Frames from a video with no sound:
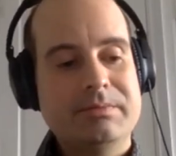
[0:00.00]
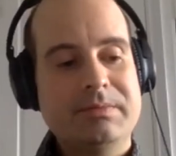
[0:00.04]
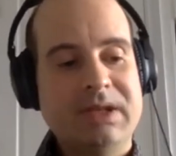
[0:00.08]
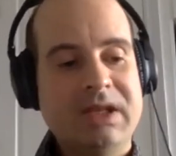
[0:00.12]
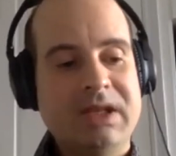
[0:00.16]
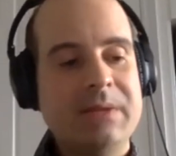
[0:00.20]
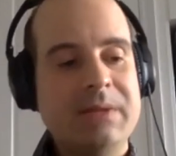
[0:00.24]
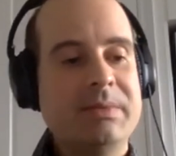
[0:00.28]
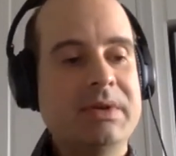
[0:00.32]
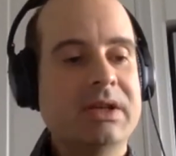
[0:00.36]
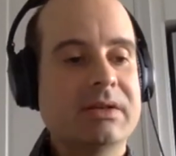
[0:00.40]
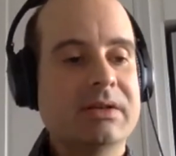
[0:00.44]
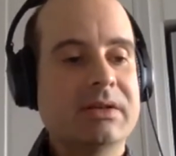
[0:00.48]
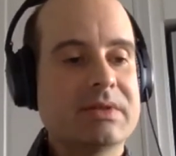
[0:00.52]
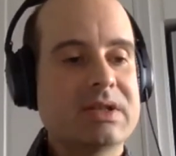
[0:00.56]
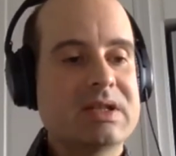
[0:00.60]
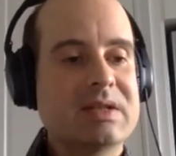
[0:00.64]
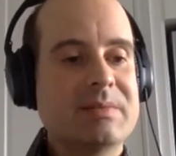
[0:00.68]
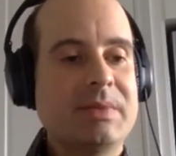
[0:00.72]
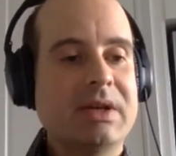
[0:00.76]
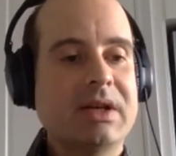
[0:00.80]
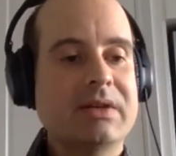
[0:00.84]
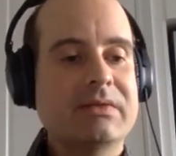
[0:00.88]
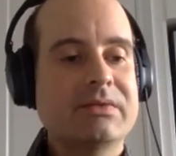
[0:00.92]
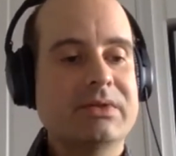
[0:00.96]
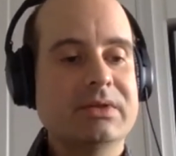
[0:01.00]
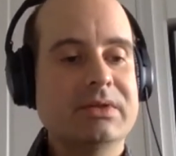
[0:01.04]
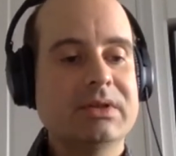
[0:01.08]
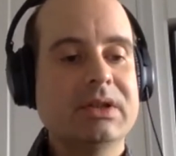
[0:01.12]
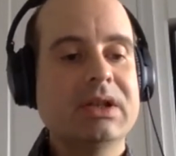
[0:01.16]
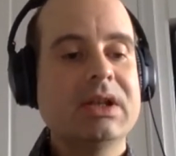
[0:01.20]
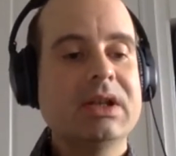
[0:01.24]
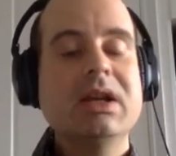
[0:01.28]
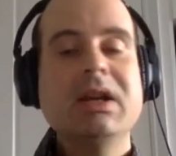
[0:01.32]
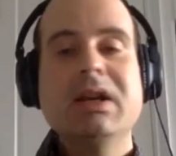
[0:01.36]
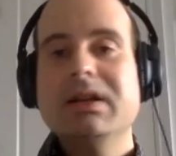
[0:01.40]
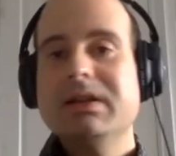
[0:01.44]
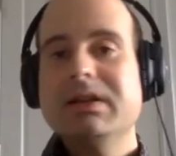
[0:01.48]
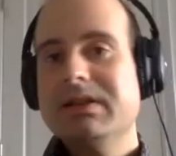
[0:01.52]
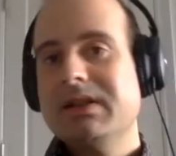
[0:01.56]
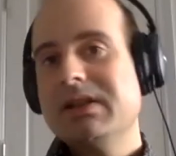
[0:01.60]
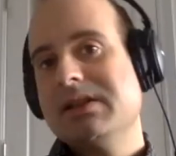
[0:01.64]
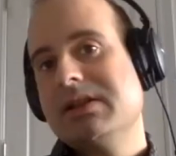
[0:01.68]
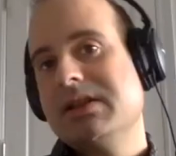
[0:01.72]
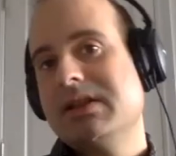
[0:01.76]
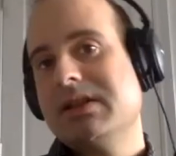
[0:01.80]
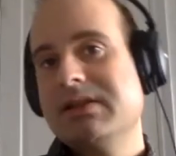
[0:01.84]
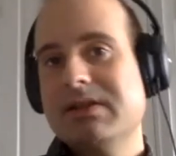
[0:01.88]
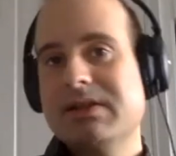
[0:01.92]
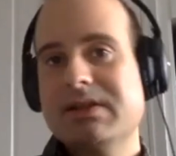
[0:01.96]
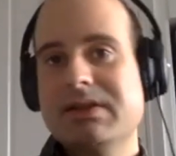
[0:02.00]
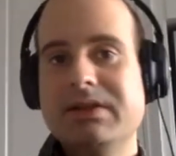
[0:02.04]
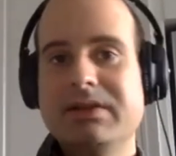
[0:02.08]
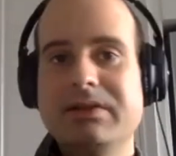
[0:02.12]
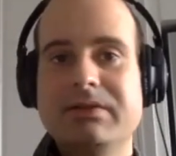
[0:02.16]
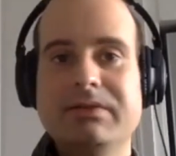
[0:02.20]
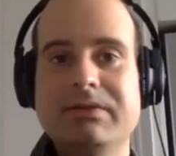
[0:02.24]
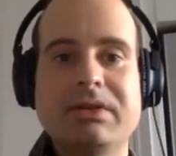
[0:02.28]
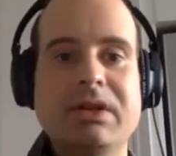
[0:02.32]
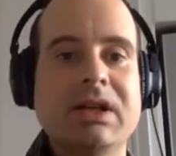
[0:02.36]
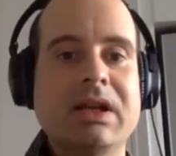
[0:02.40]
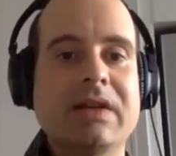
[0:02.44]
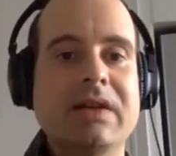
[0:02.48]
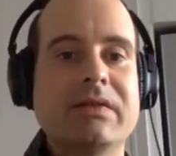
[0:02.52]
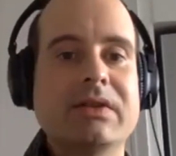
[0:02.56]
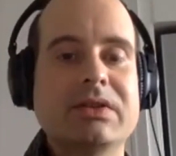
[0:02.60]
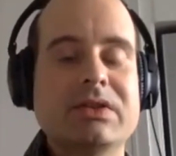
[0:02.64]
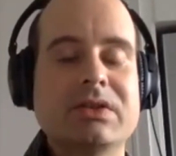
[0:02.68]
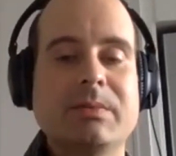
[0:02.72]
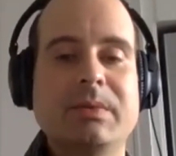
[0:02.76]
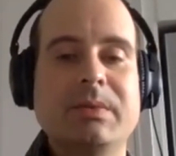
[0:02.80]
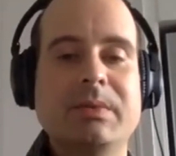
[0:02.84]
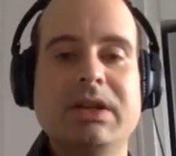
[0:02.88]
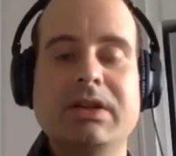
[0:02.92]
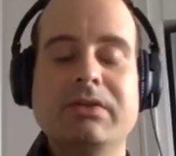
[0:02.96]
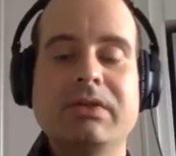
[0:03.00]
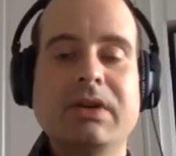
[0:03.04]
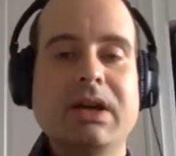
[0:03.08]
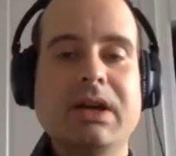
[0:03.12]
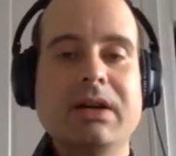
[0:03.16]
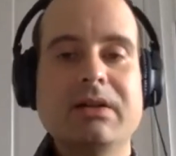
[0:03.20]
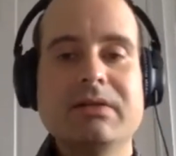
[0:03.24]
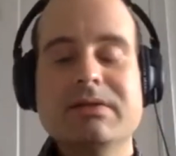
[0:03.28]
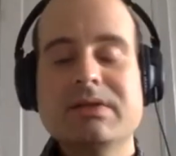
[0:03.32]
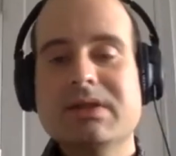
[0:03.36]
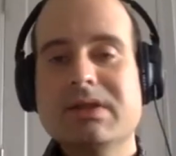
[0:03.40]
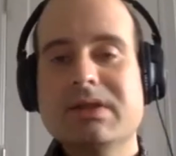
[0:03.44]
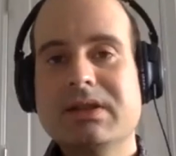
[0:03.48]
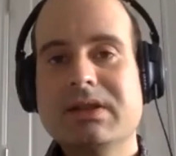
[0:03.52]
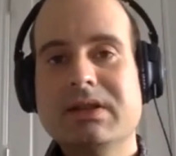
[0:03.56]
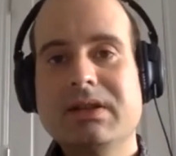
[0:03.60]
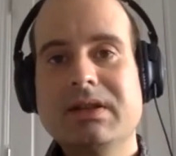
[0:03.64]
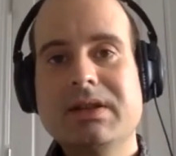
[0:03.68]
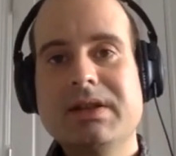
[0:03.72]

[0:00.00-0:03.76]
keeping a respectful distance you know not having too many crowds uh,